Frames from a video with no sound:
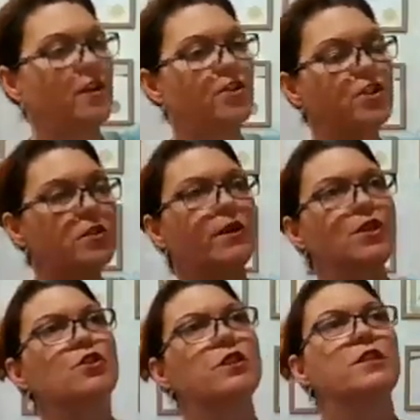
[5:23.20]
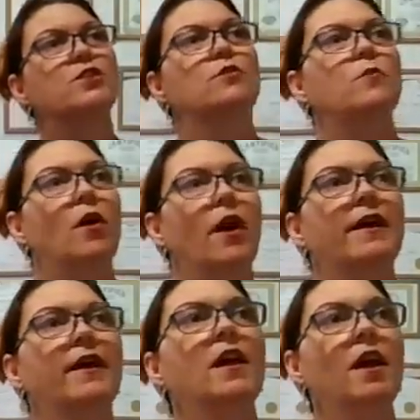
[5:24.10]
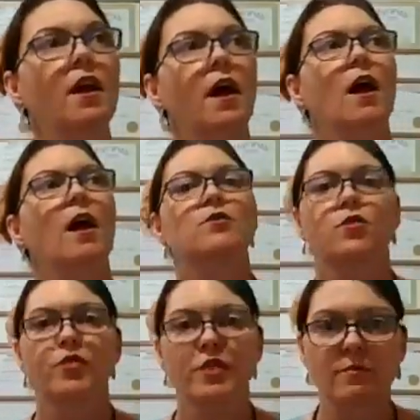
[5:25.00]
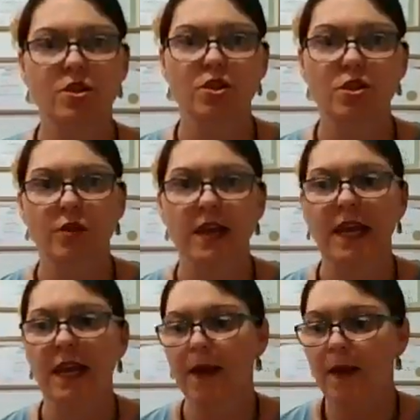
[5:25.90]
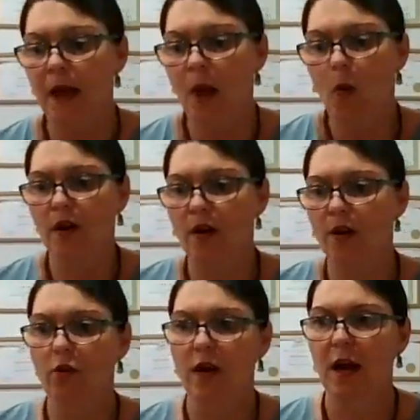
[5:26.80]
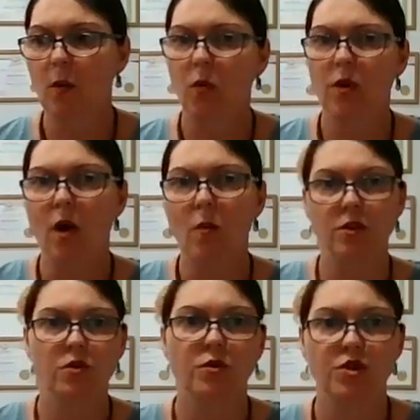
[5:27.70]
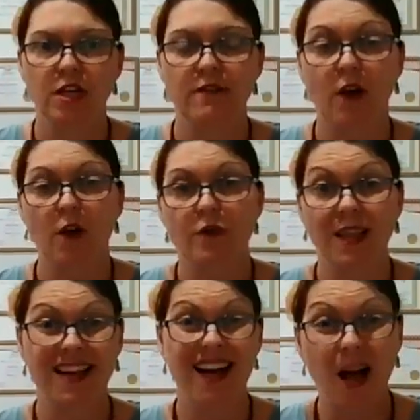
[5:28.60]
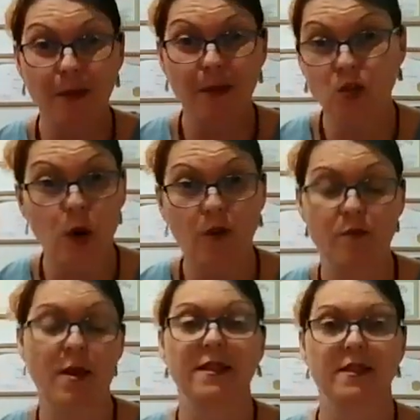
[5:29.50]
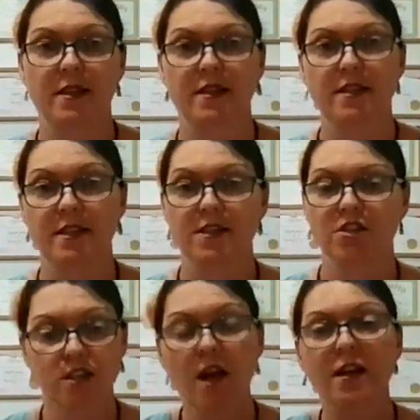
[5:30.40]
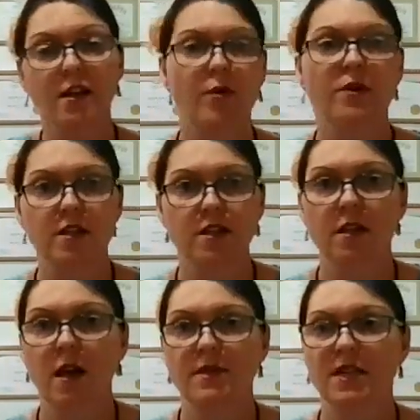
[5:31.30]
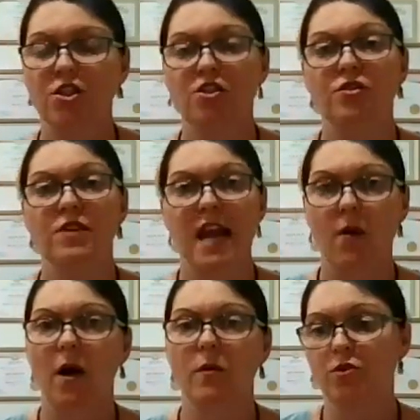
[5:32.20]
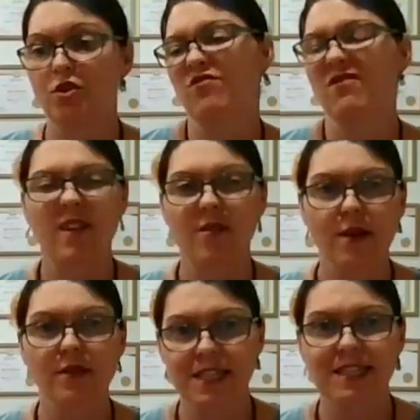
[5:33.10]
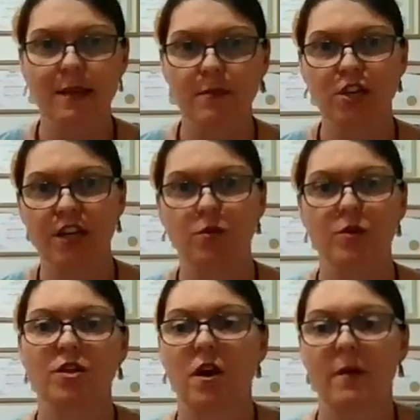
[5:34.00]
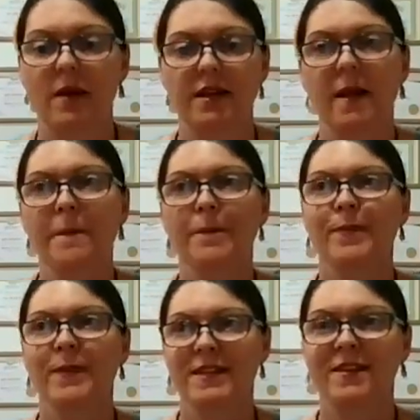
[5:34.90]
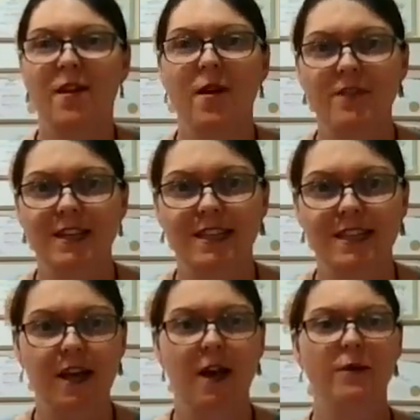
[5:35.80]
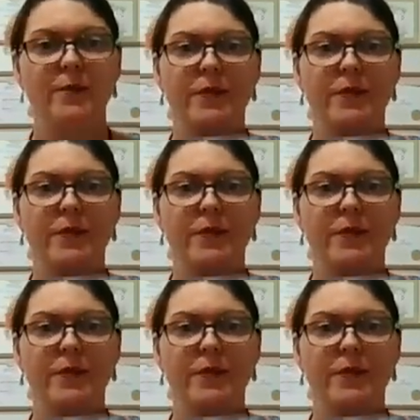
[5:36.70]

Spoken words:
of last year. So I usually do mine sort of Christmas, New Year, when I look at what I want to achieve over the coming 12 months. So this is just kind of the process that I'm teaching you now. I will do around December, January time, and so that I'm ready to go.